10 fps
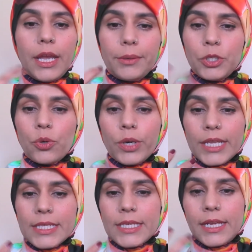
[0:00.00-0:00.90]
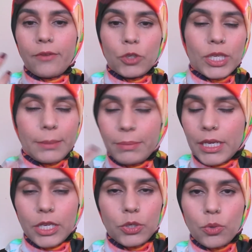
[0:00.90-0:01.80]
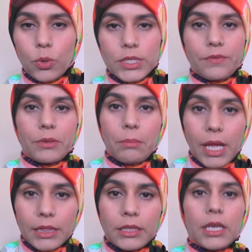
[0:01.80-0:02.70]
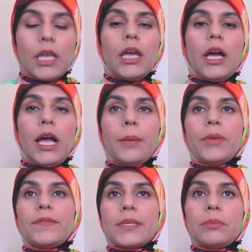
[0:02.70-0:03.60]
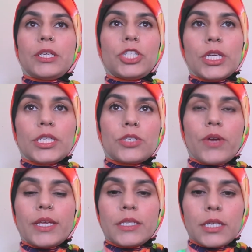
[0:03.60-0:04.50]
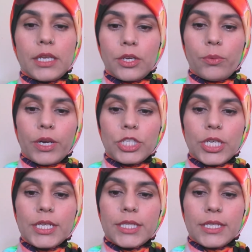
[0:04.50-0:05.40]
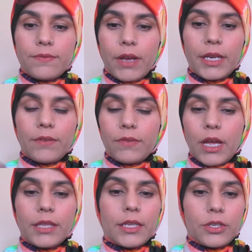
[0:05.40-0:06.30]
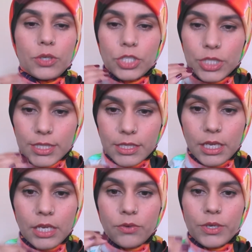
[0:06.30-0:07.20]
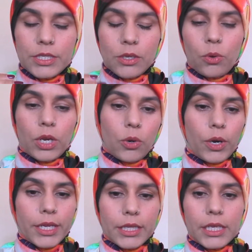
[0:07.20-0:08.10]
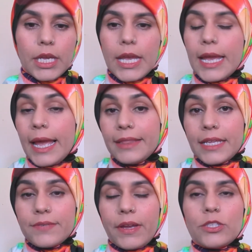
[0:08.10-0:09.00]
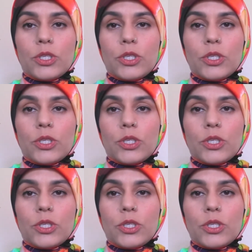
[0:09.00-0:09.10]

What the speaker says: You don't necessarily have to keep making new goals every month. If something changes drastically and you want to change, that's fine. If not, then you can just increase the goal accordingly, and that's fine.